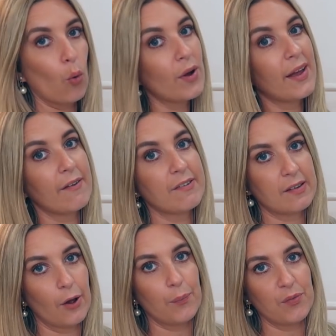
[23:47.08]
all gifts,
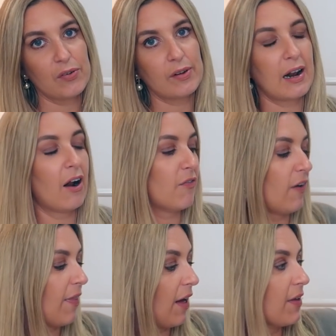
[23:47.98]
so just to
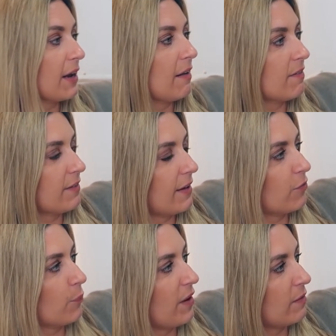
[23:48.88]
clarify that, they're gifts
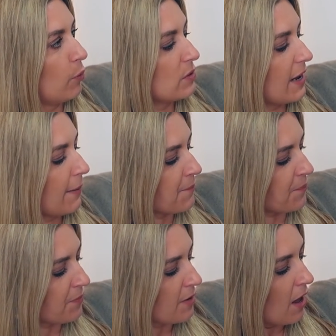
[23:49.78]
from this porte.
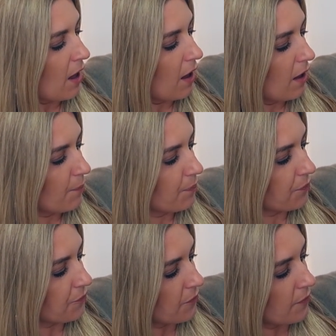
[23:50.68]

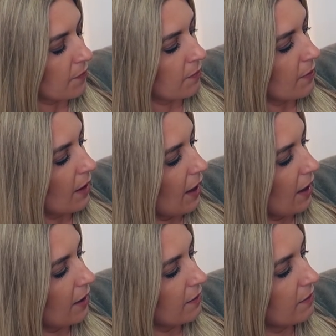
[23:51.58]
And
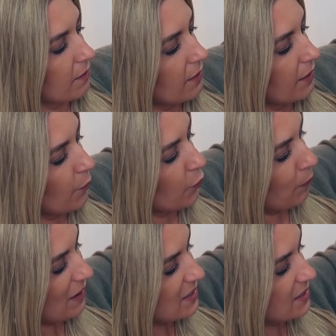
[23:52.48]
it was
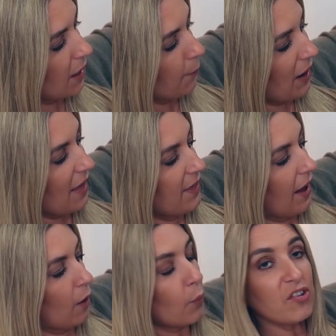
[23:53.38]
buttoned up like that,